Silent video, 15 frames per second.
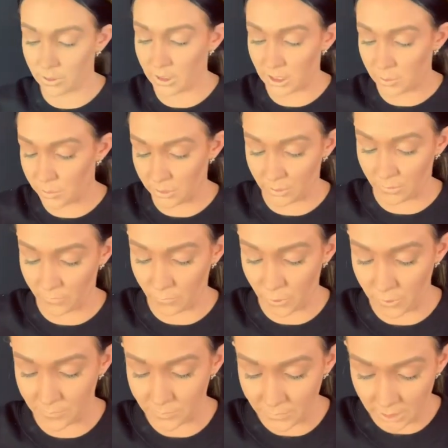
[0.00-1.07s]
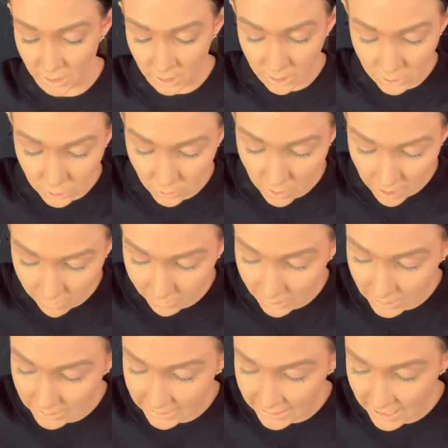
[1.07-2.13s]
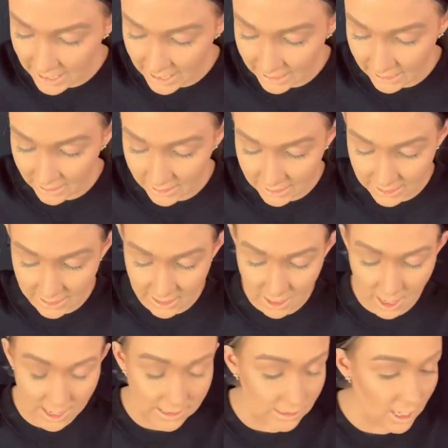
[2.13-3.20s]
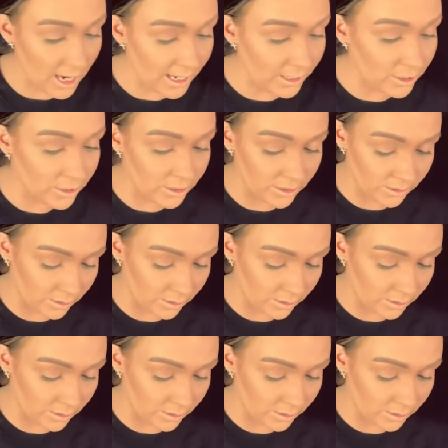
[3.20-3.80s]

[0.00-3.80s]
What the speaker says: It's beautiful. So I'm going to take the eyeliner,